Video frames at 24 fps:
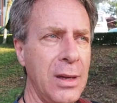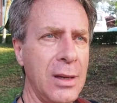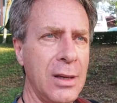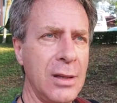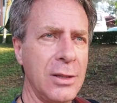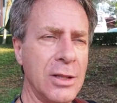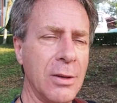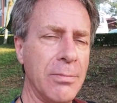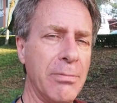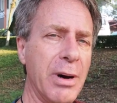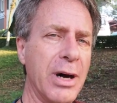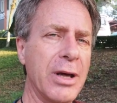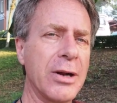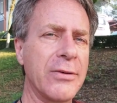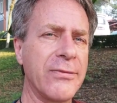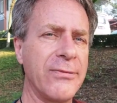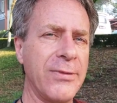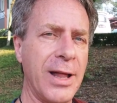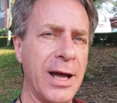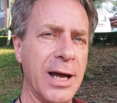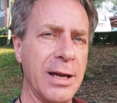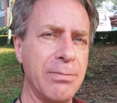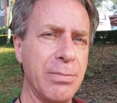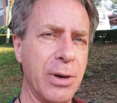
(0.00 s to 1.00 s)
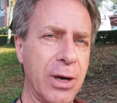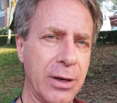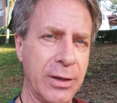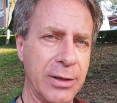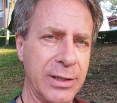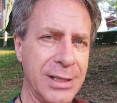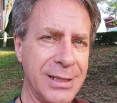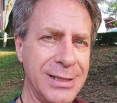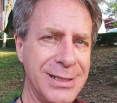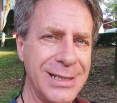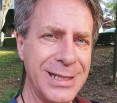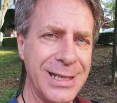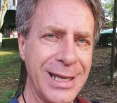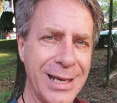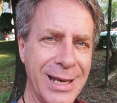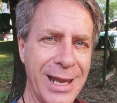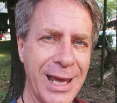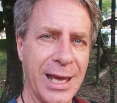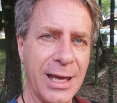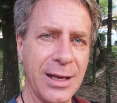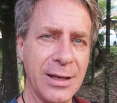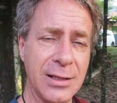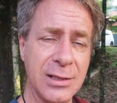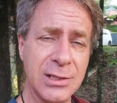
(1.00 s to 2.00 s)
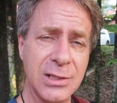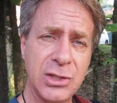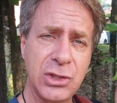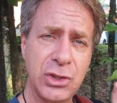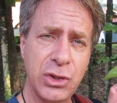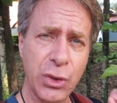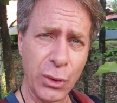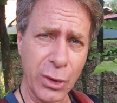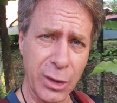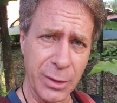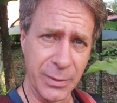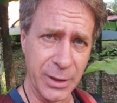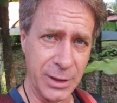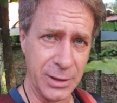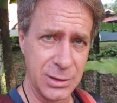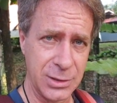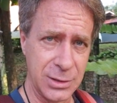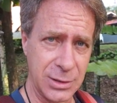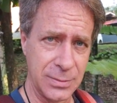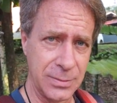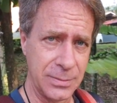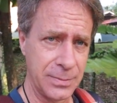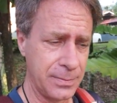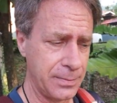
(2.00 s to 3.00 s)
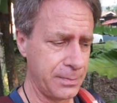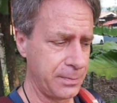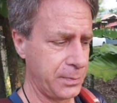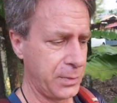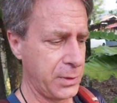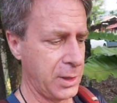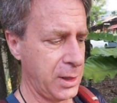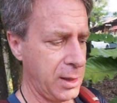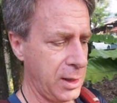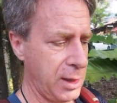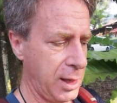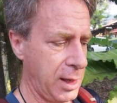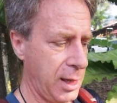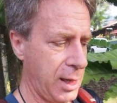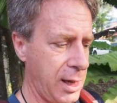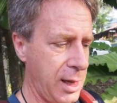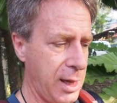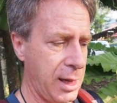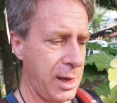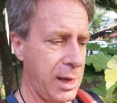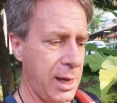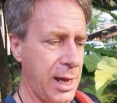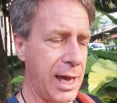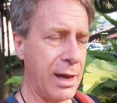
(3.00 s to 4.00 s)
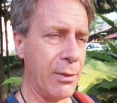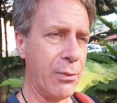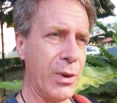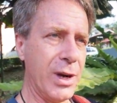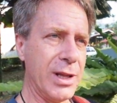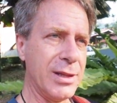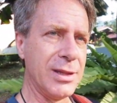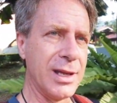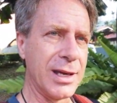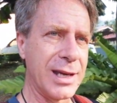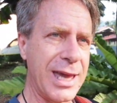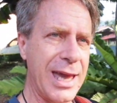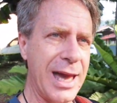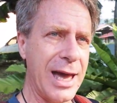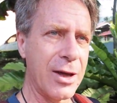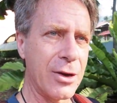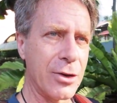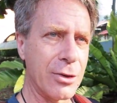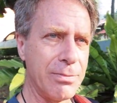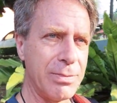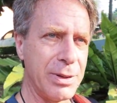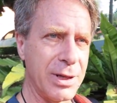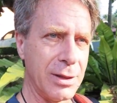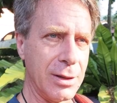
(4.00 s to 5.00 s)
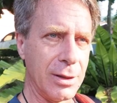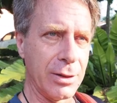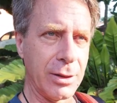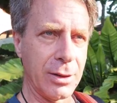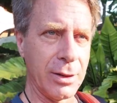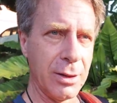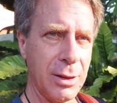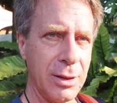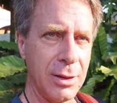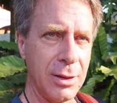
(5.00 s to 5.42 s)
The butterfly part of the DNA is dormant. And when the caterpillar